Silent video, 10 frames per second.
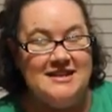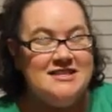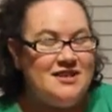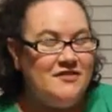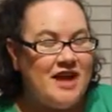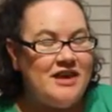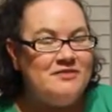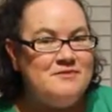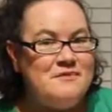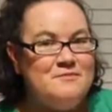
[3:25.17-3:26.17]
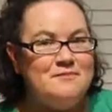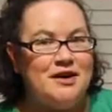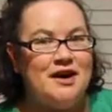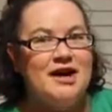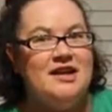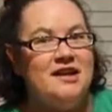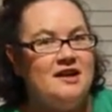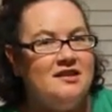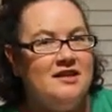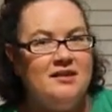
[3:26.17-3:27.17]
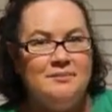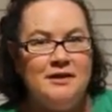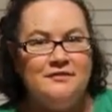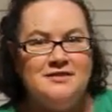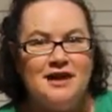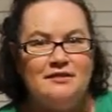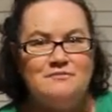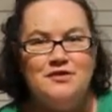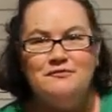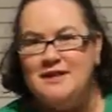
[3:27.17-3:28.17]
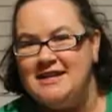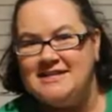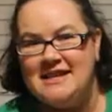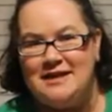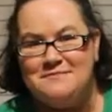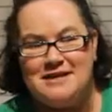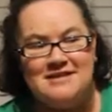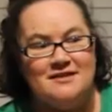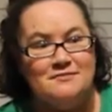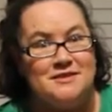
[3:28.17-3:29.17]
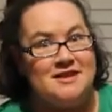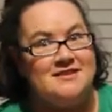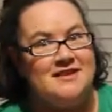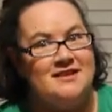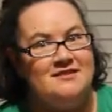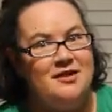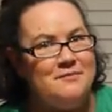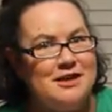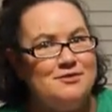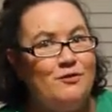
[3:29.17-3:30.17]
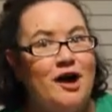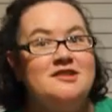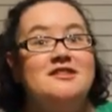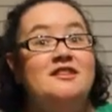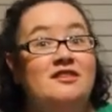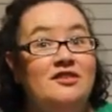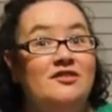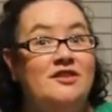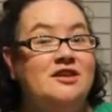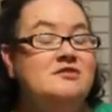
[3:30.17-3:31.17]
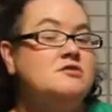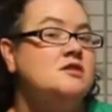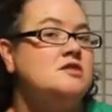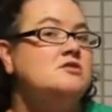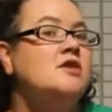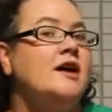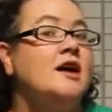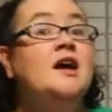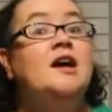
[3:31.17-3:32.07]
So you've got to remember, a little bit of subtle movement is not a big deal because nobody's watching you when you do this trick.